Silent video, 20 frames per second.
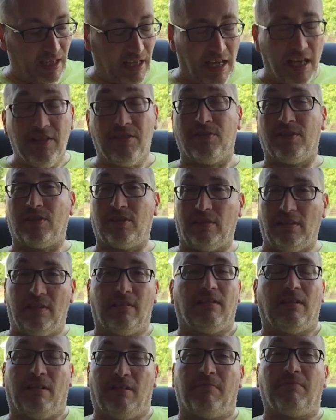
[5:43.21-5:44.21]
is
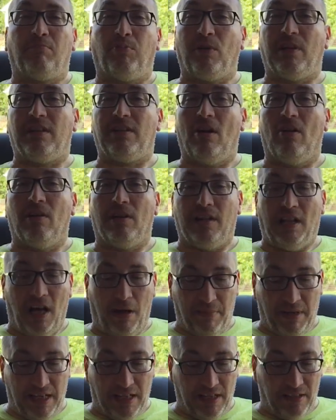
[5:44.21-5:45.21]
pretty good.
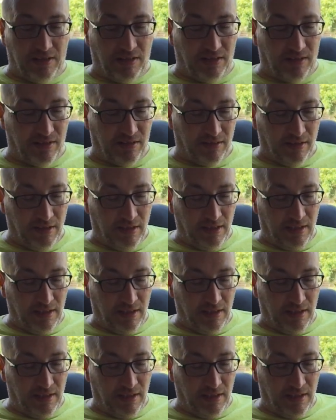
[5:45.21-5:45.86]
I mean, it's